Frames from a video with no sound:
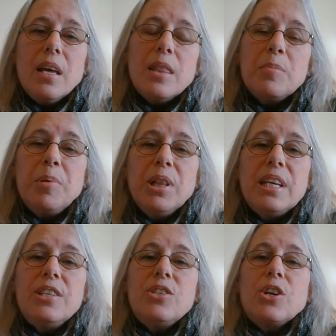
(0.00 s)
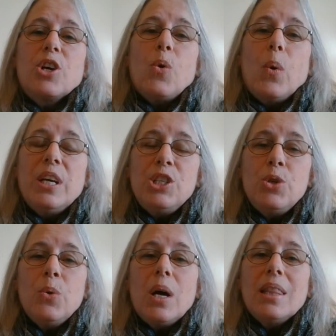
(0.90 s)
The police are going
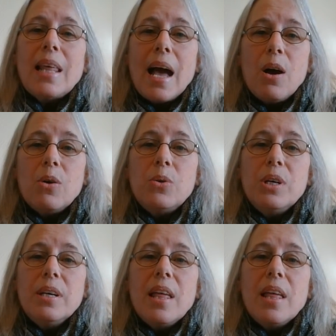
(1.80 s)
to allow